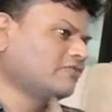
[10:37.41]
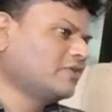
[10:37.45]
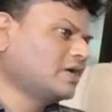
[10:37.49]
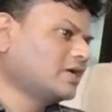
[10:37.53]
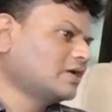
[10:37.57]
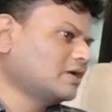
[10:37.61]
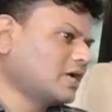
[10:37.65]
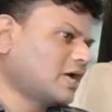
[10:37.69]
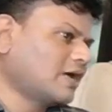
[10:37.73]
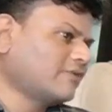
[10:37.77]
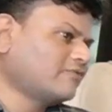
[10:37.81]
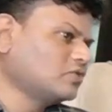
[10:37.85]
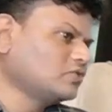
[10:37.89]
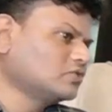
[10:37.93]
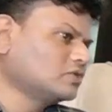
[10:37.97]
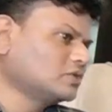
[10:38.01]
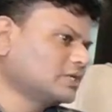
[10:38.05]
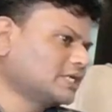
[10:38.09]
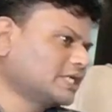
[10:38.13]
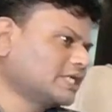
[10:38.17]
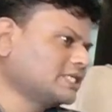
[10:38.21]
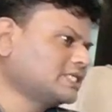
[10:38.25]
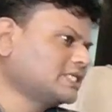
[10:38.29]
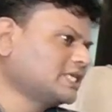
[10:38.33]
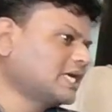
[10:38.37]
I have
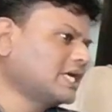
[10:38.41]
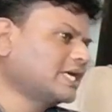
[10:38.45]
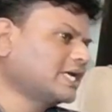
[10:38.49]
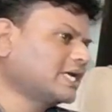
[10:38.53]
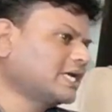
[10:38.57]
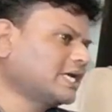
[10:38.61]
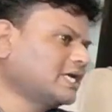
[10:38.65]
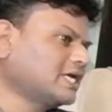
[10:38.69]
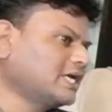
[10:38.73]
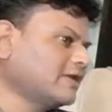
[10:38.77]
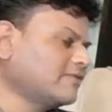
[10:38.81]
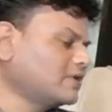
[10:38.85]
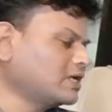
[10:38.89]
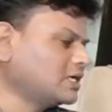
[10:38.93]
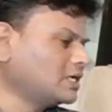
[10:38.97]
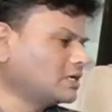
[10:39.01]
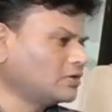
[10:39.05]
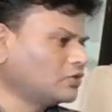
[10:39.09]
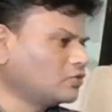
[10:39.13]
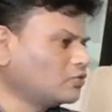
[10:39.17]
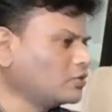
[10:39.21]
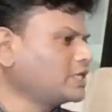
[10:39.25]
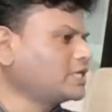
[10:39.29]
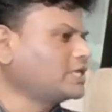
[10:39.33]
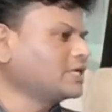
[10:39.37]
to restart again, I will
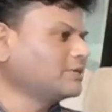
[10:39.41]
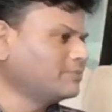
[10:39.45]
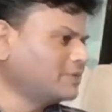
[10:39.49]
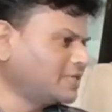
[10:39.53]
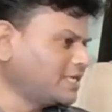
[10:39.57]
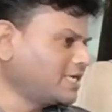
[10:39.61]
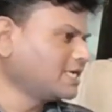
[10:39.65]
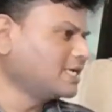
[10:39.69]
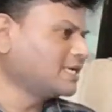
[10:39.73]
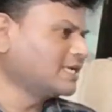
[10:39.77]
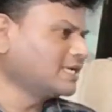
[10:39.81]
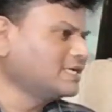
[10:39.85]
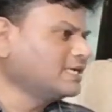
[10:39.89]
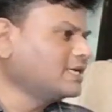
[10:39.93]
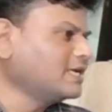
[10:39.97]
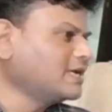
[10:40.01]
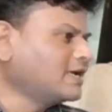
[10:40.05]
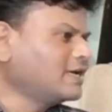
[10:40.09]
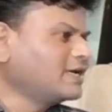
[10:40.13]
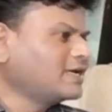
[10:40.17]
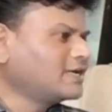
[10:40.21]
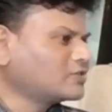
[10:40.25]
do it immediately